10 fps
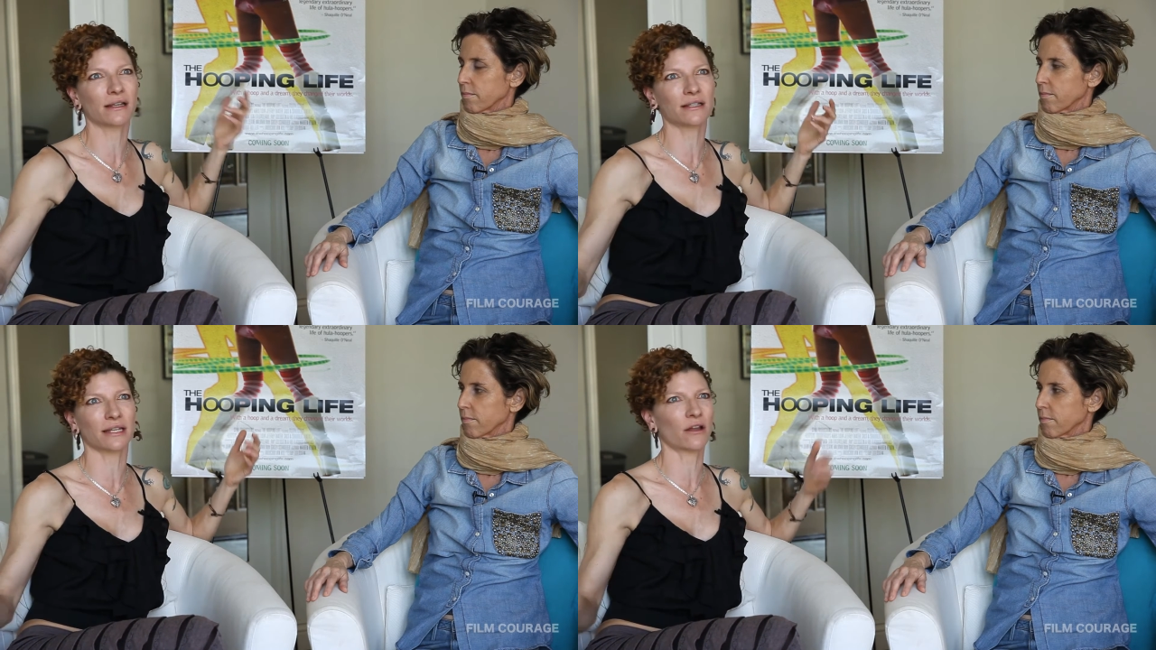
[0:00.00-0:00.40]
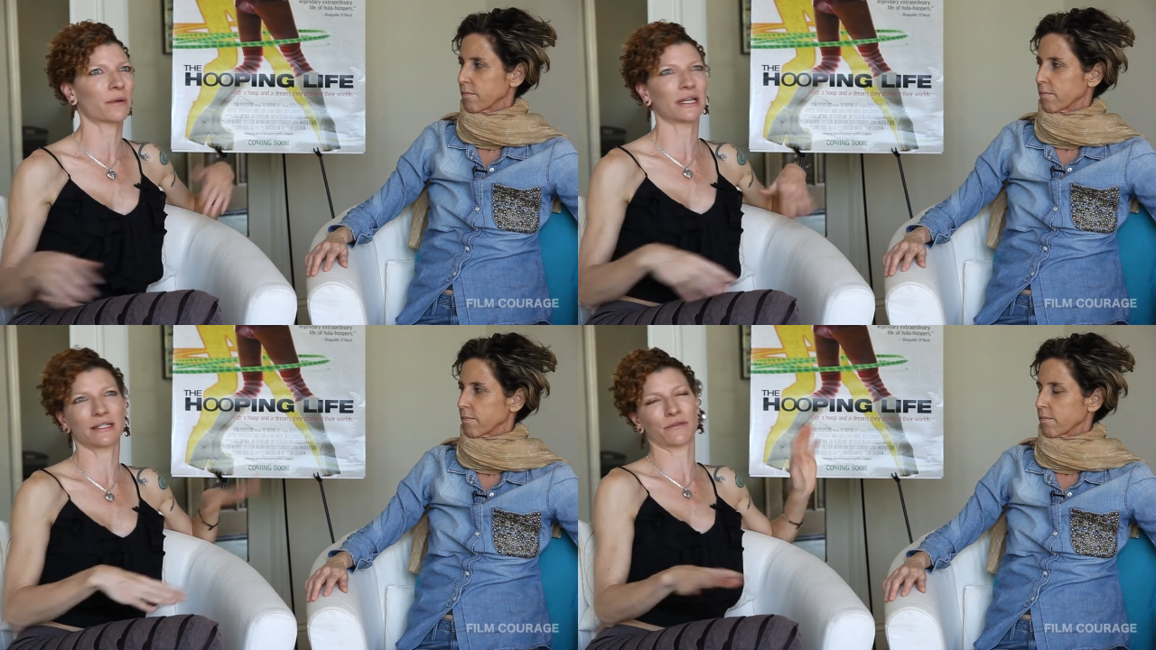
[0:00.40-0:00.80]
Speaker 1: It's like
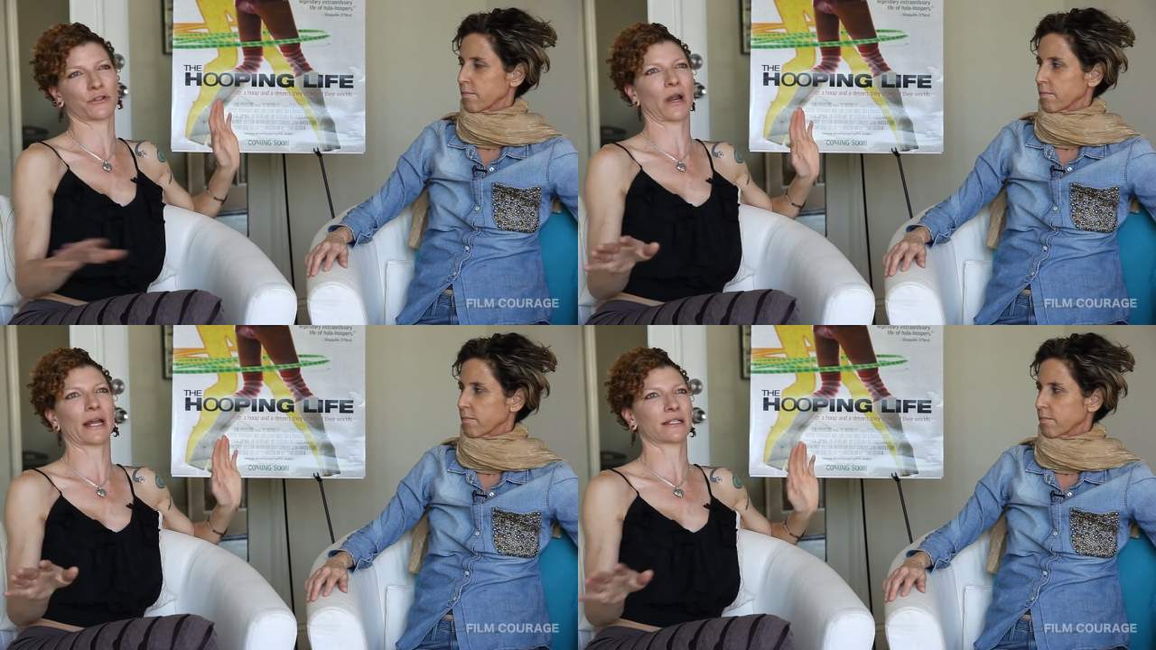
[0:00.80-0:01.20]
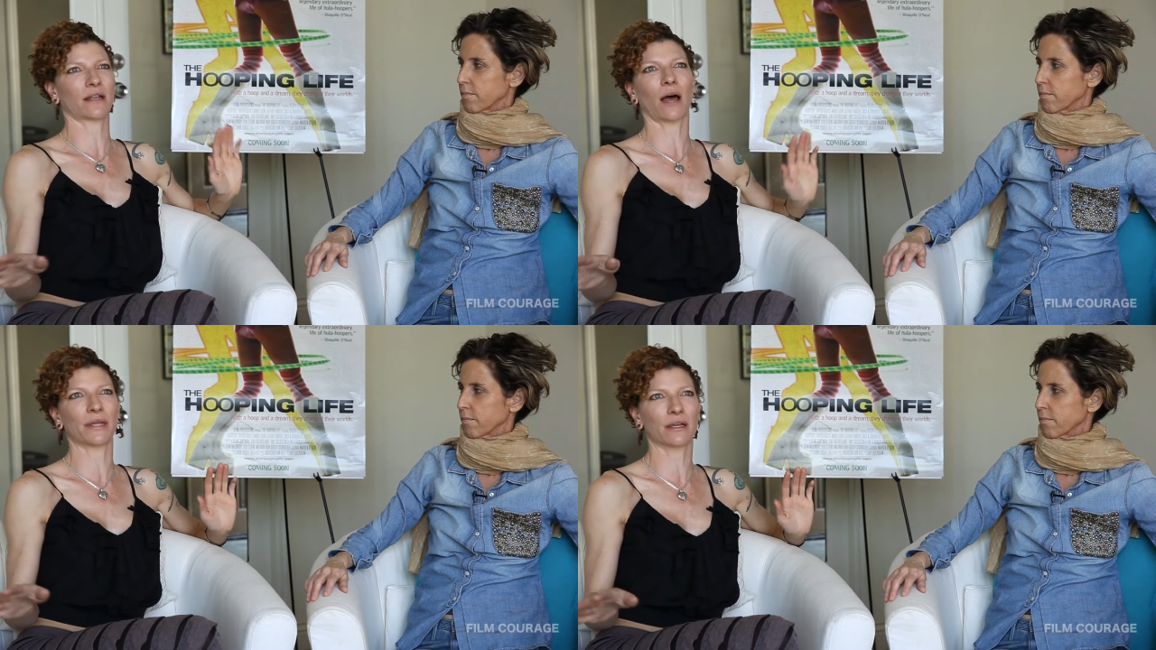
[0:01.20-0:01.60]
nobody's even trying to
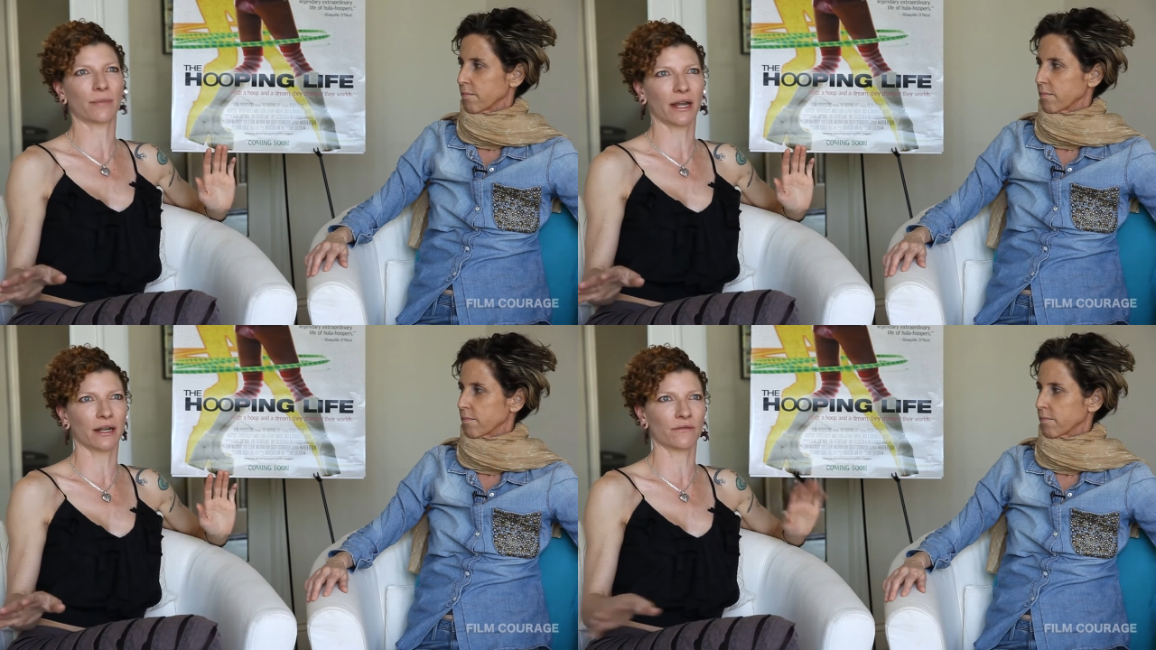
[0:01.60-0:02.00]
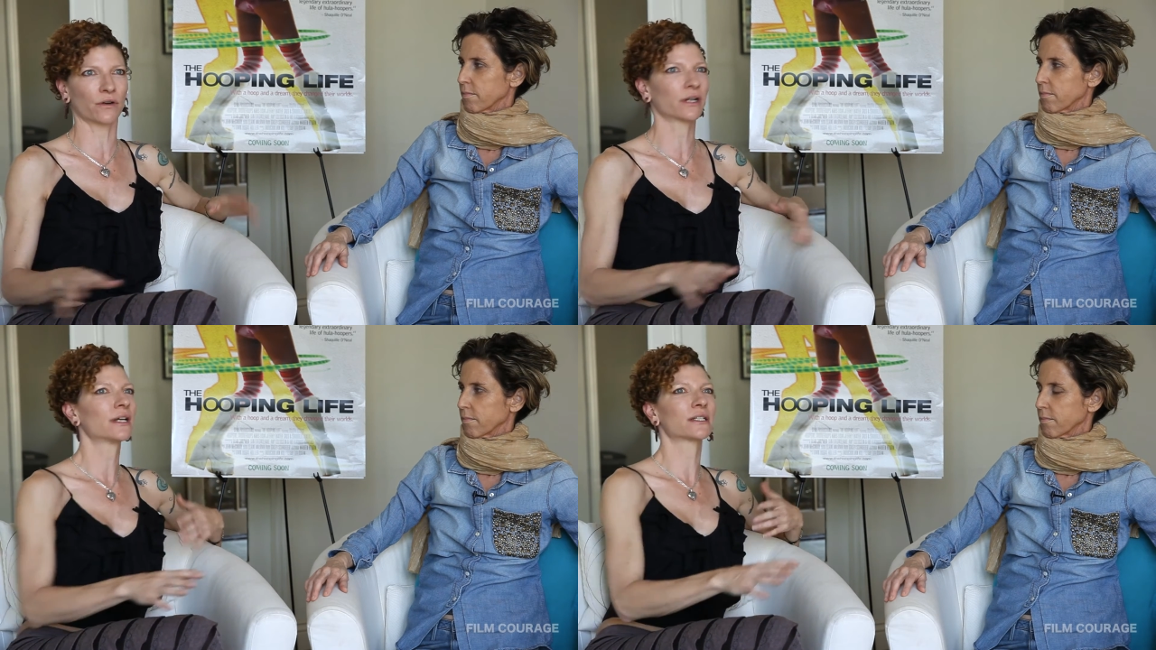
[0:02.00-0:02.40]
not be competitive
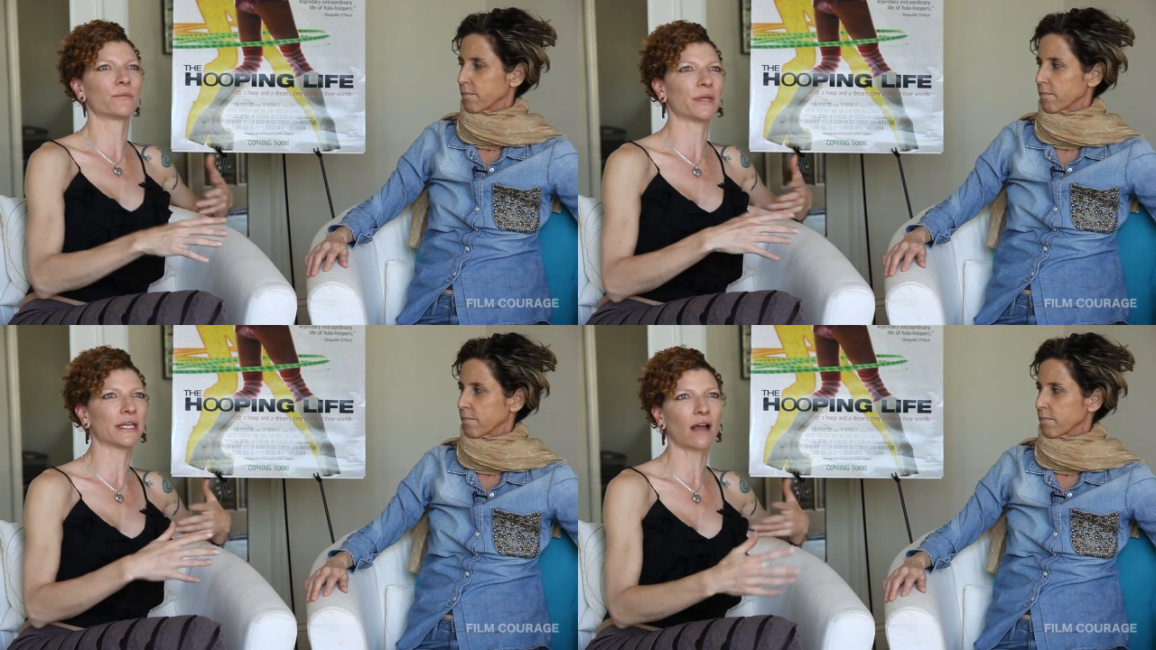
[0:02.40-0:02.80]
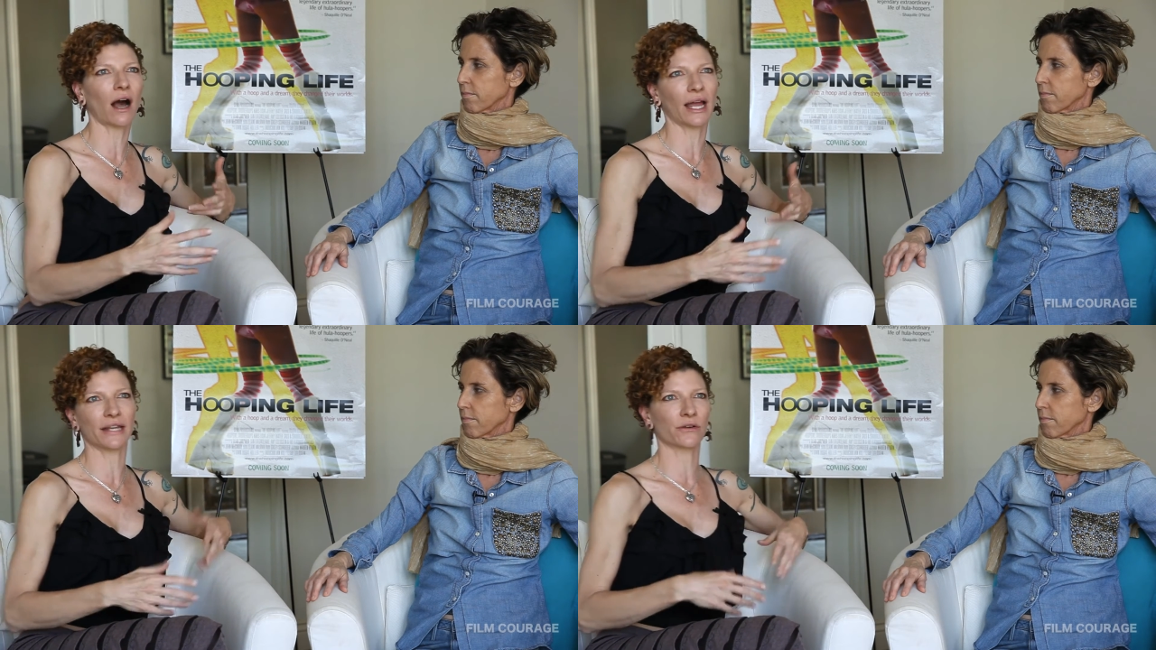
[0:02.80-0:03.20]
or to be
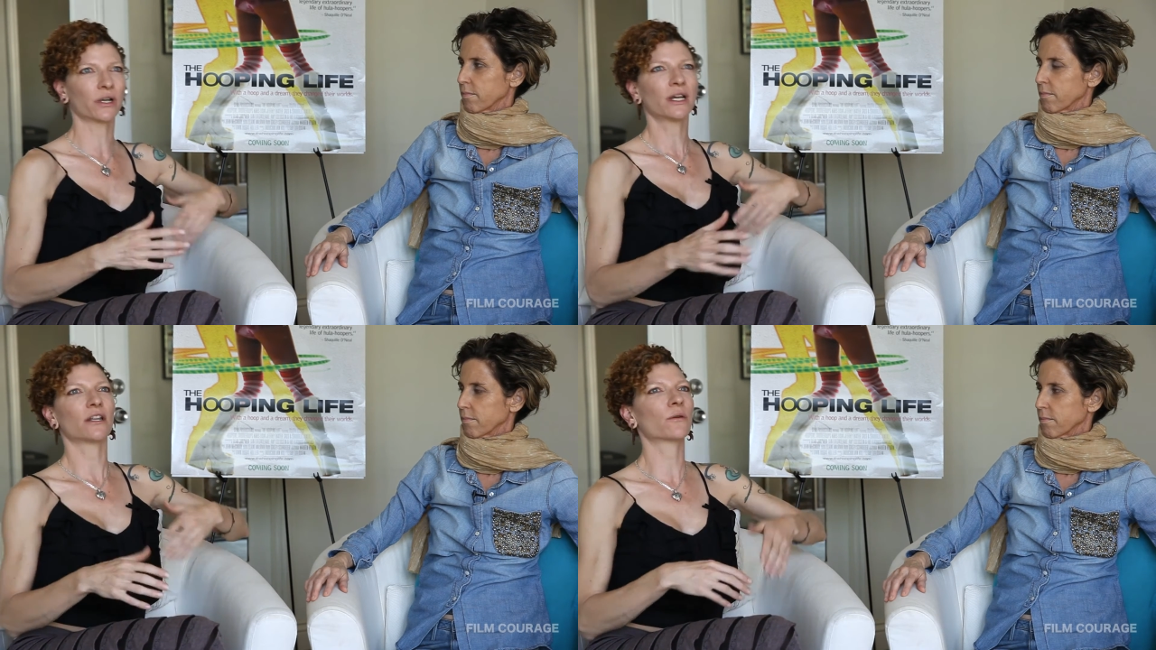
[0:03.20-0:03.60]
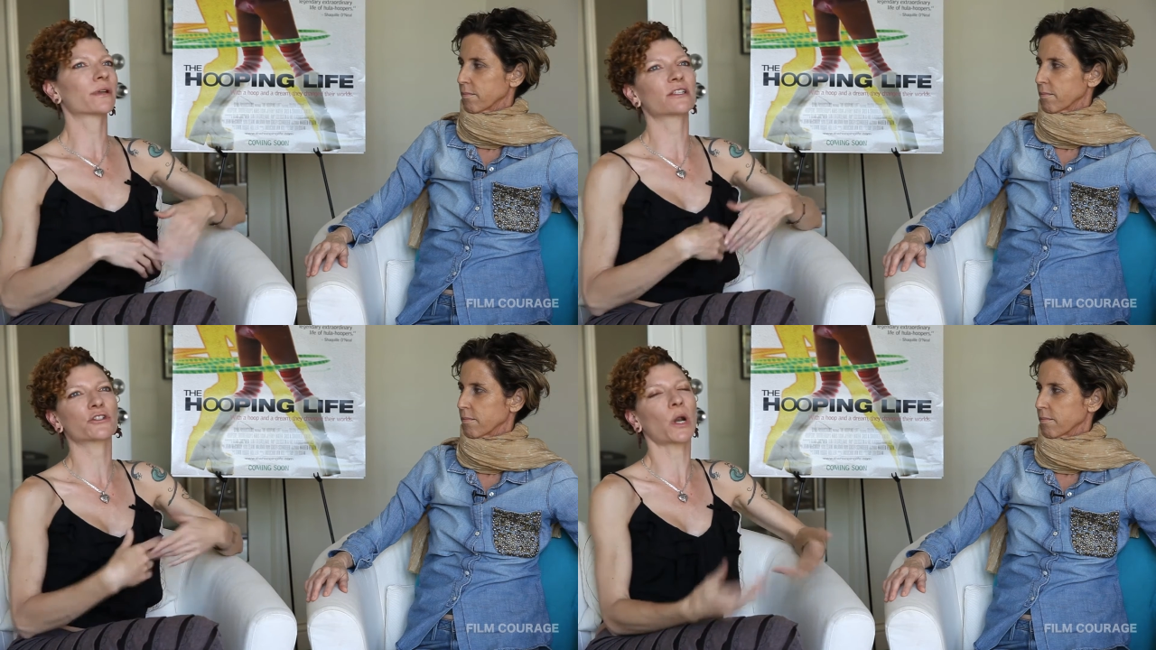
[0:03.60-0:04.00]
kind or no
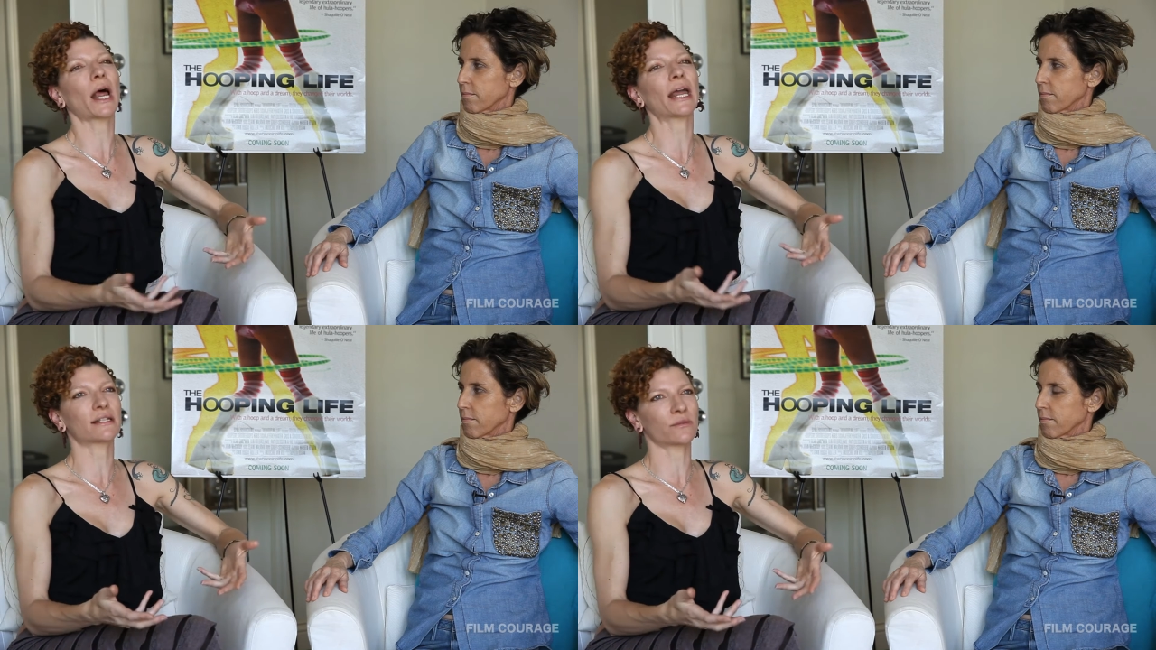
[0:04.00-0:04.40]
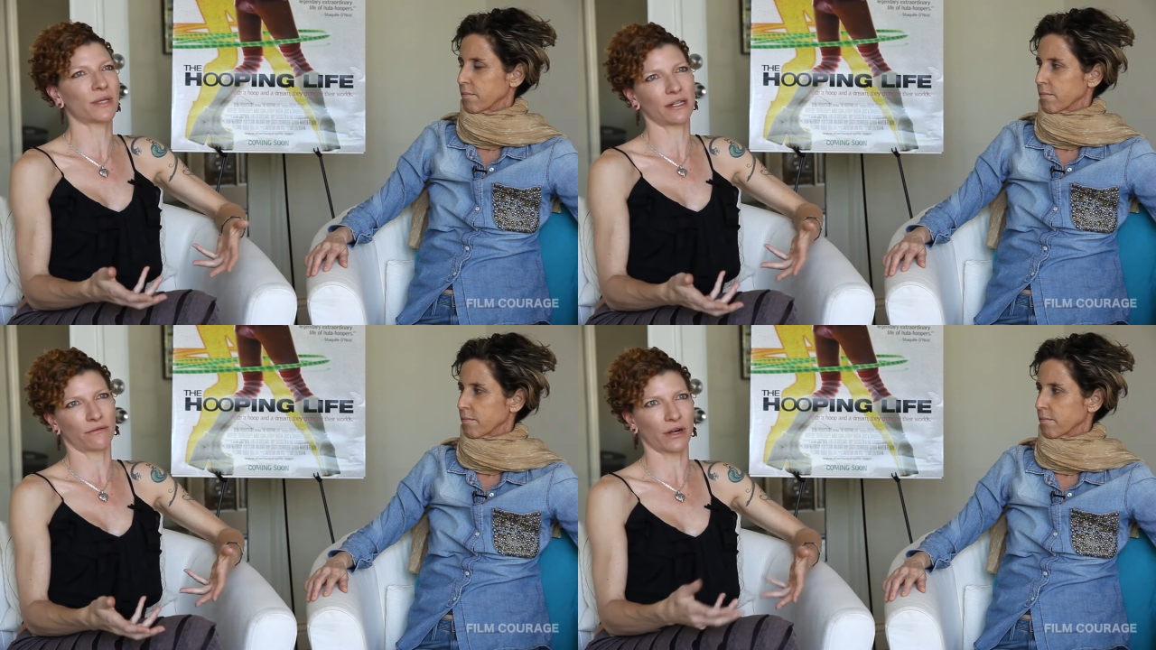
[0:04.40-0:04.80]
one's trying to
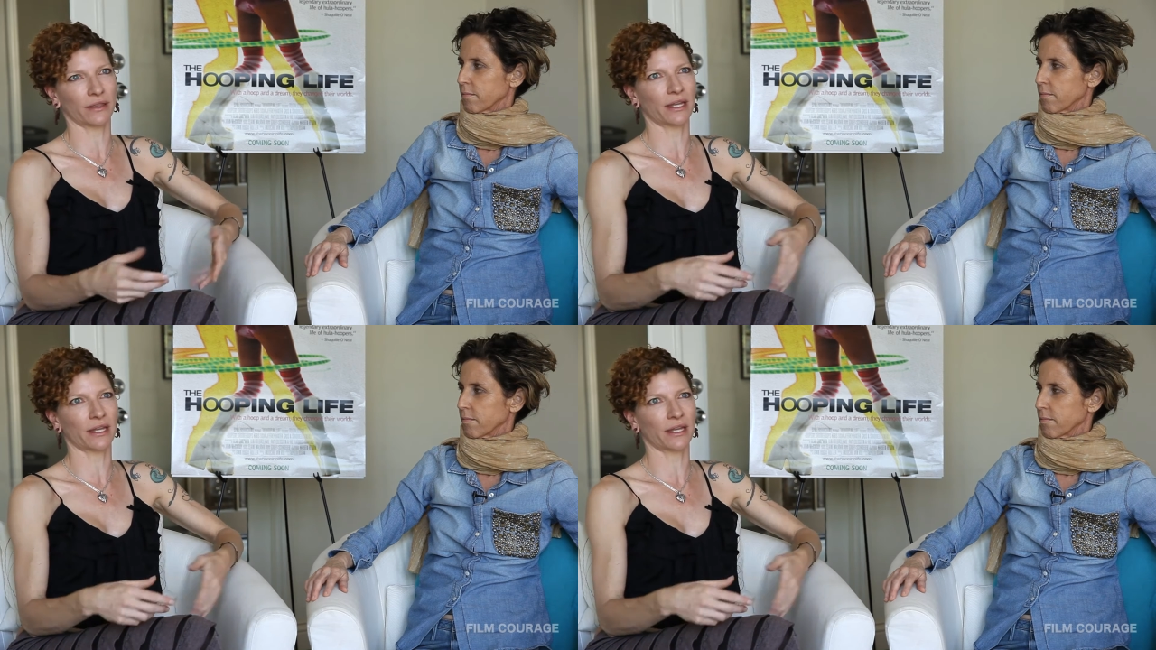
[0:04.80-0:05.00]
be different.